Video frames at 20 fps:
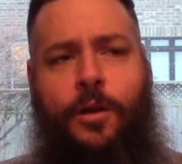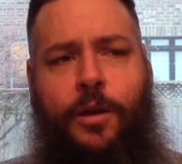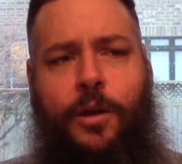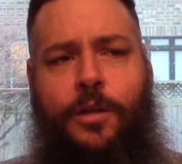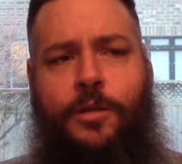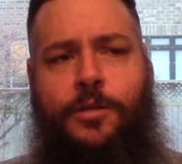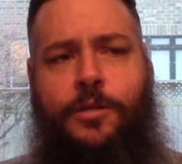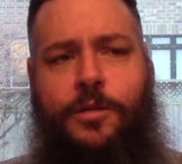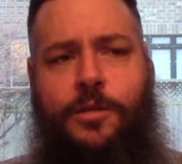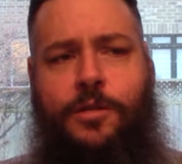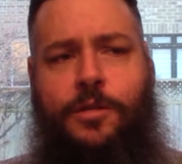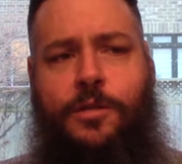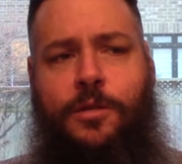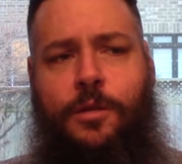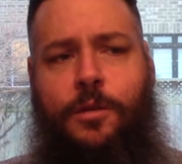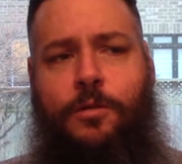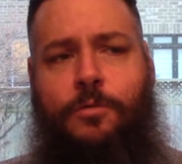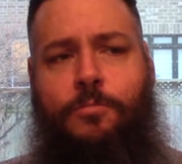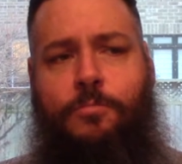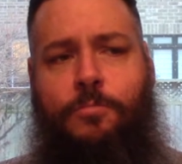it's
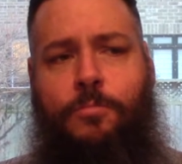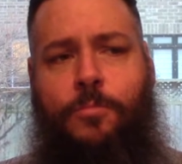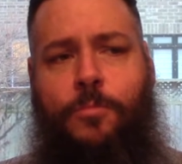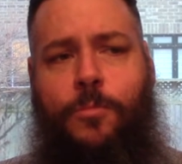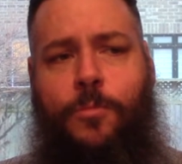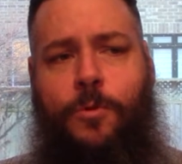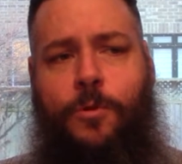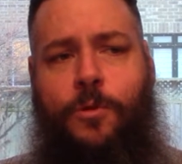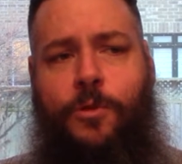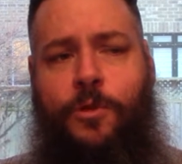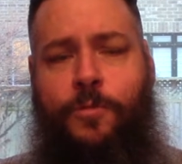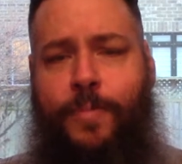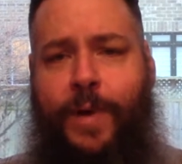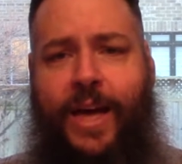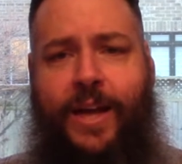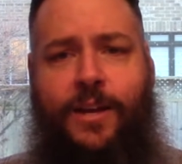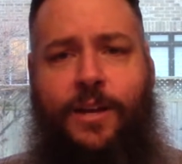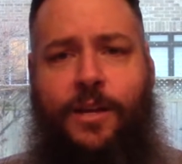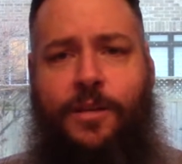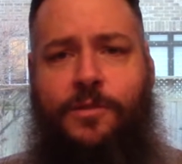just the
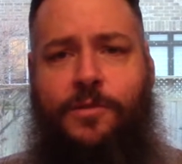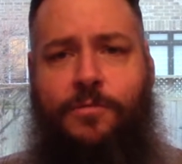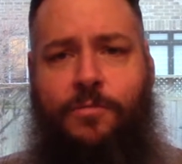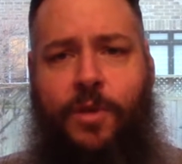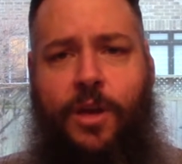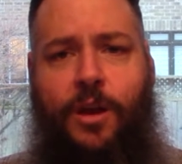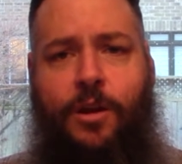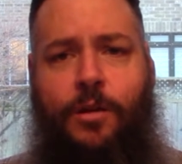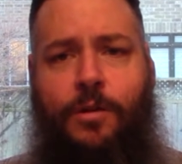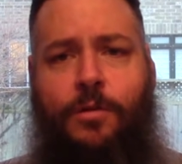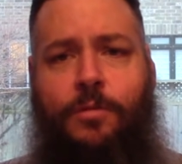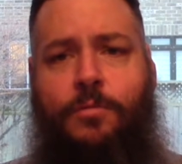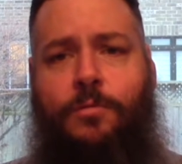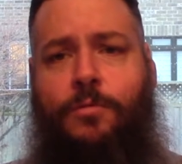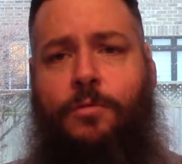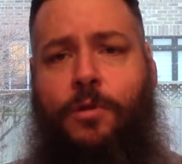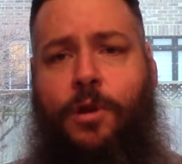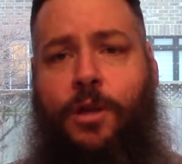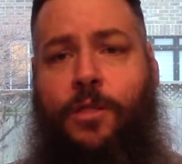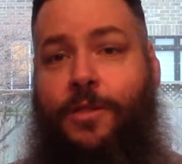bad days are there
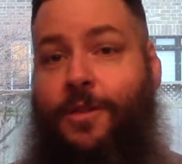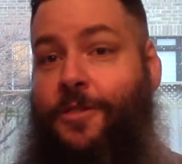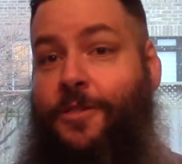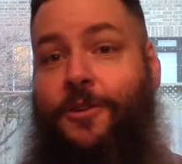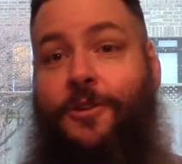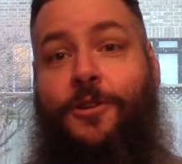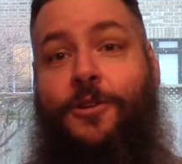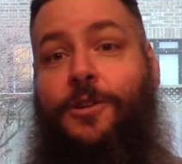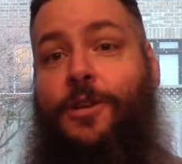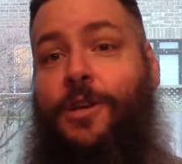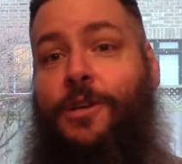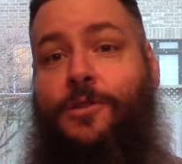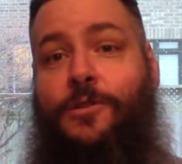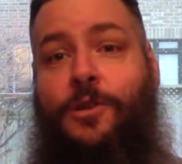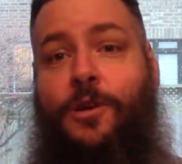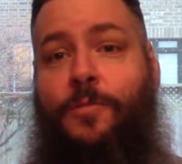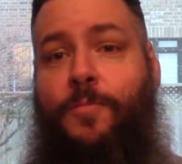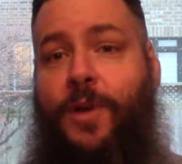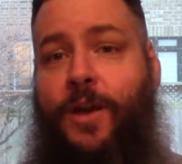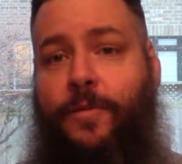and then the good days
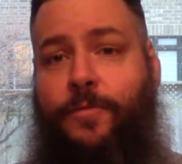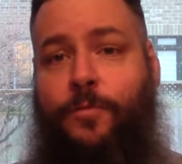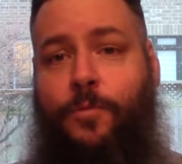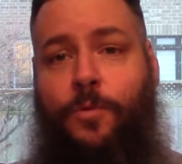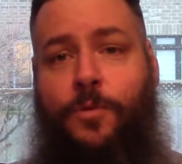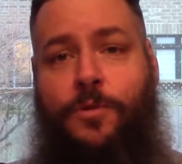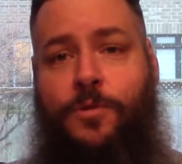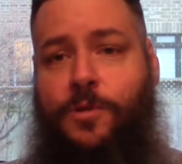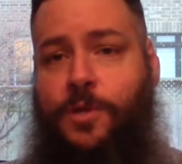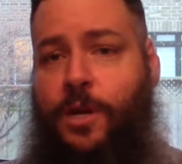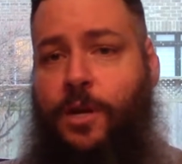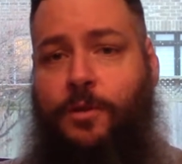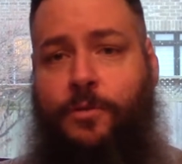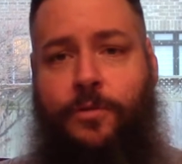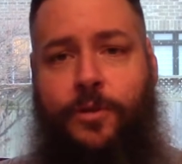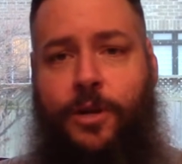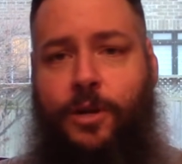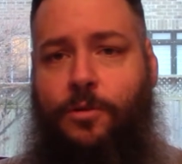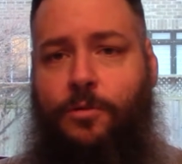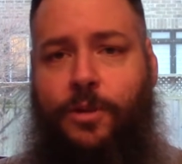come afterwards. I
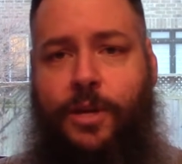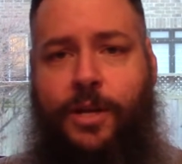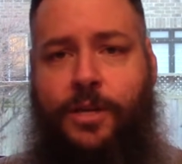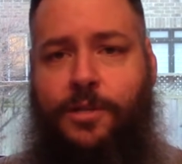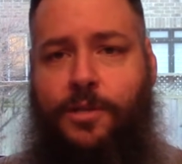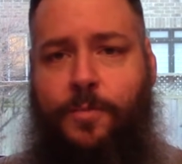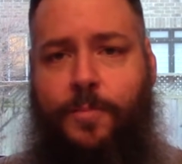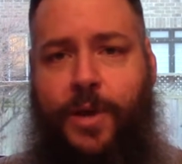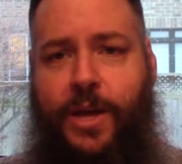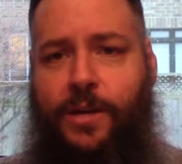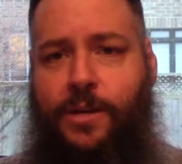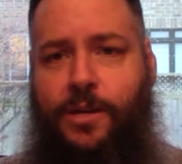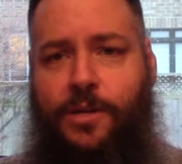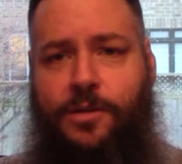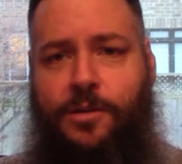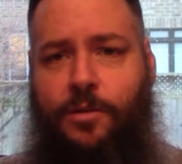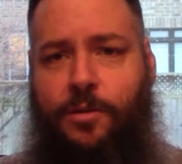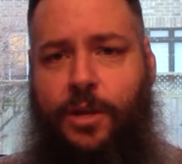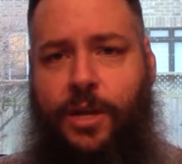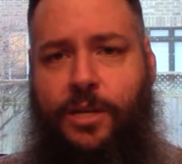don't they don't last the bad
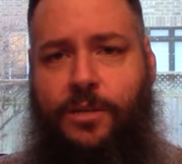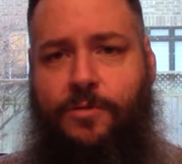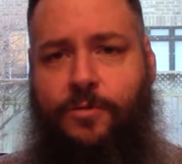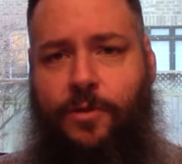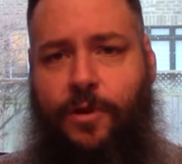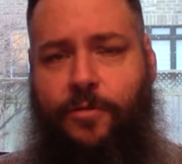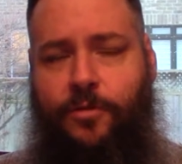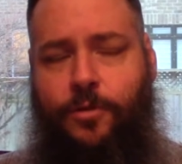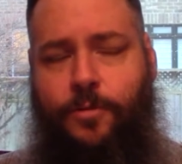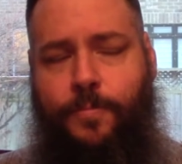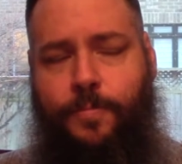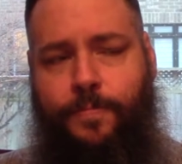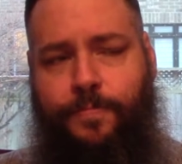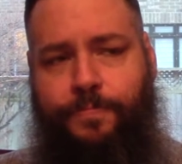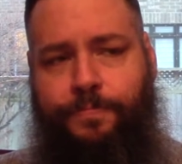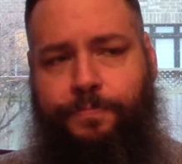days don't last forever.